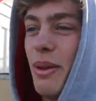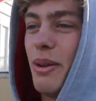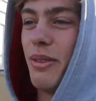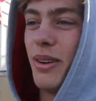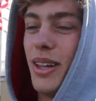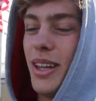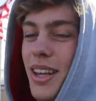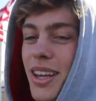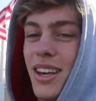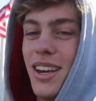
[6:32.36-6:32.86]
be
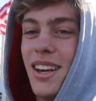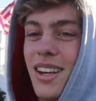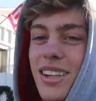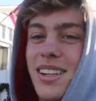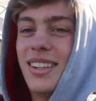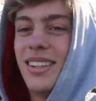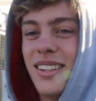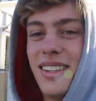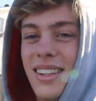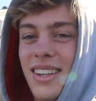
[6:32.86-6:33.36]
really good.
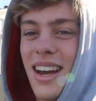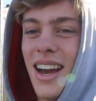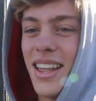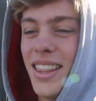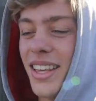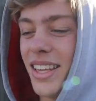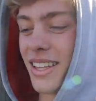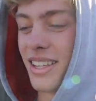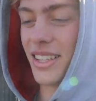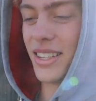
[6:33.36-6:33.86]
I
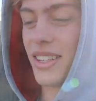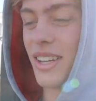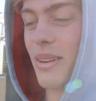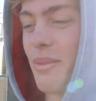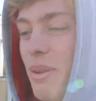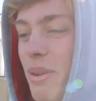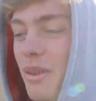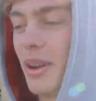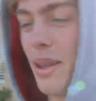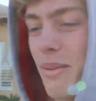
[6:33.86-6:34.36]
think this is gonna
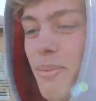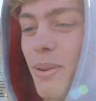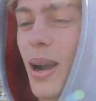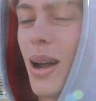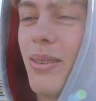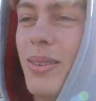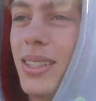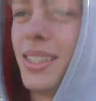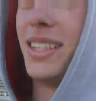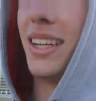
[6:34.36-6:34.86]
be really
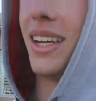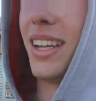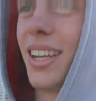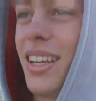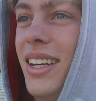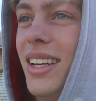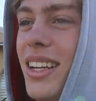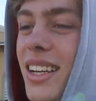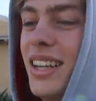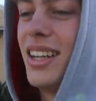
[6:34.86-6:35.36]
promising.
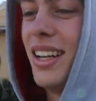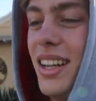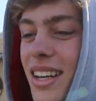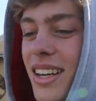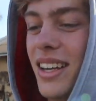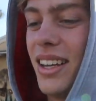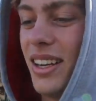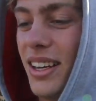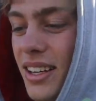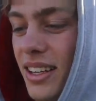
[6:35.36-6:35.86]

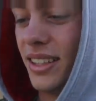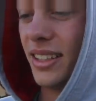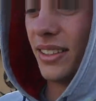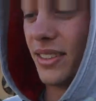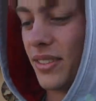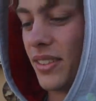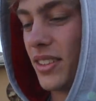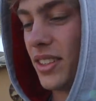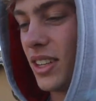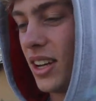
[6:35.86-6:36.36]

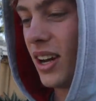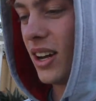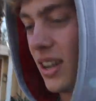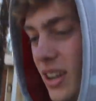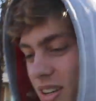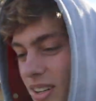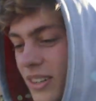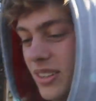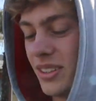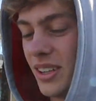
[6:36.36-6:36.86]

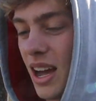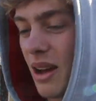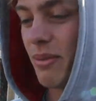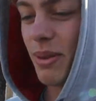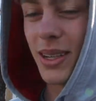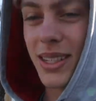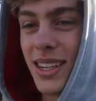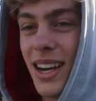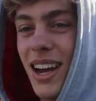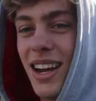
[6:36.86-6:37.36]
So I'm
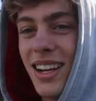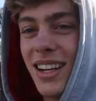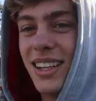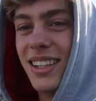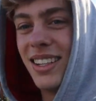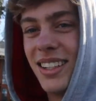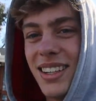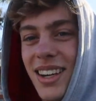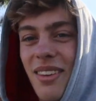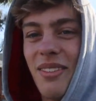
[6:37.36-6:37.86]
excited.
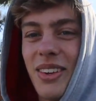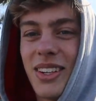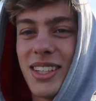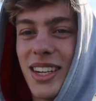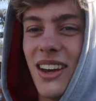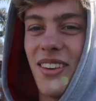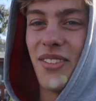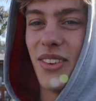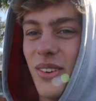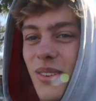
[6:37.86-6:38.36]
I'm
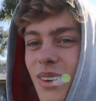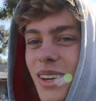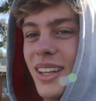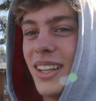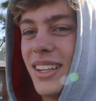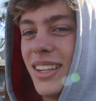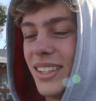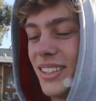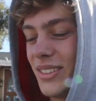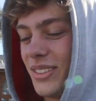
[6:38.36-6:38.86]
excited for what
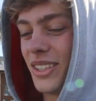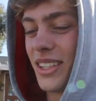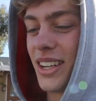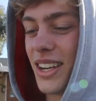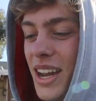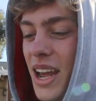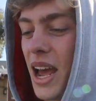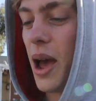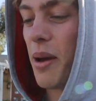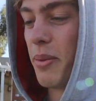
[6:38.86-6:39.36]
what's
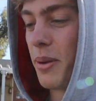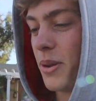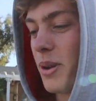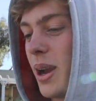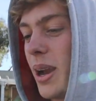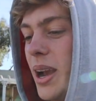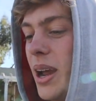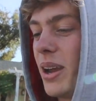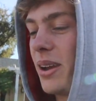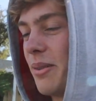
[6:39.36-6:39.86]
gonna happen
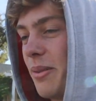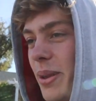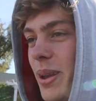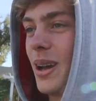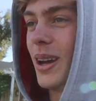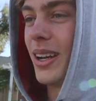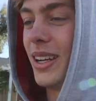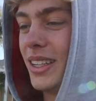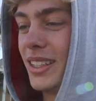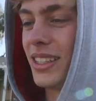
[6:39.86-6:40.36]
right now, to be
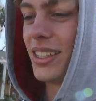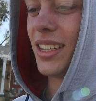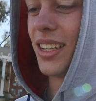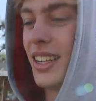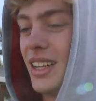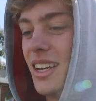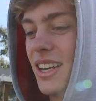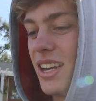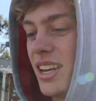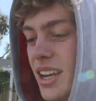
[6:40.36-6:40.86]
honest.
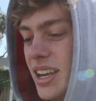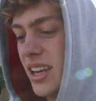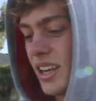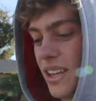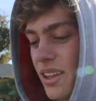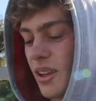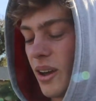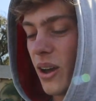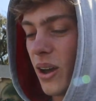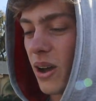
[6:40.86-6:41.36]

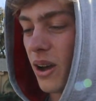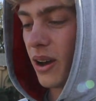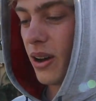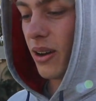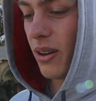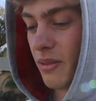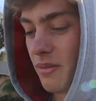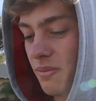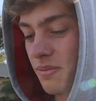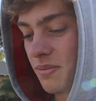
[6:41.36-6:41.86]

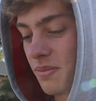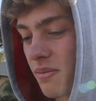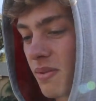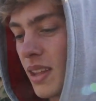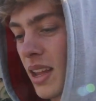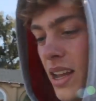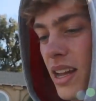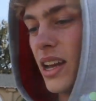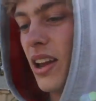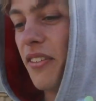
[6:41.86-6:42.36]
Um,
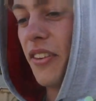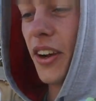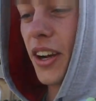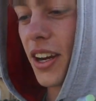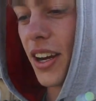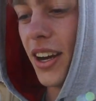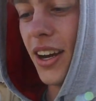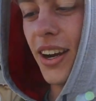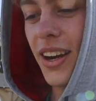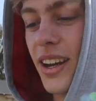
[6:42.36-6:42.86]
if you're
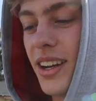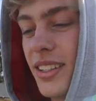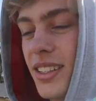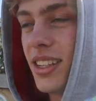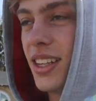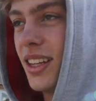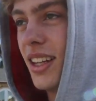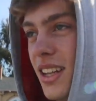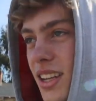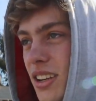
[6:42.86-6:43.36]
curious,
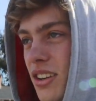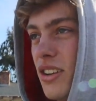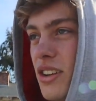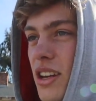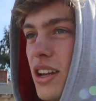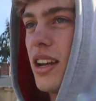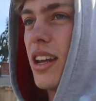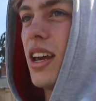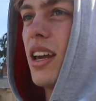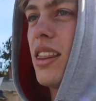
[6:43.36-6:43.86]
you
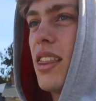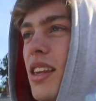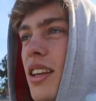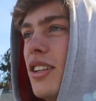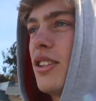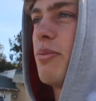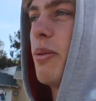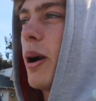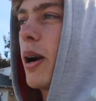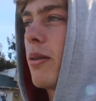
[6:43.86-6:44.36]
can get
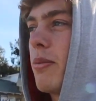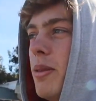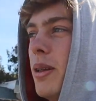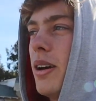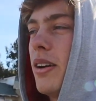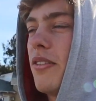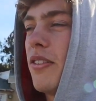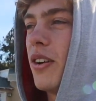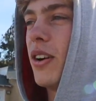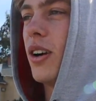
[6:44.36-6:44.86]
this spark
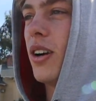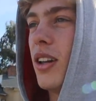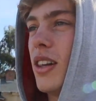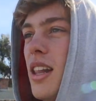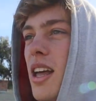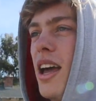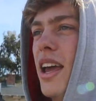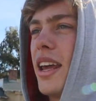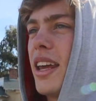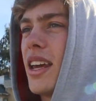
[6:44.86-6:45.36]
plug for
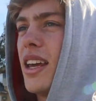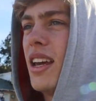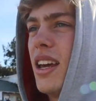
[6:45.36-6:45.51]
like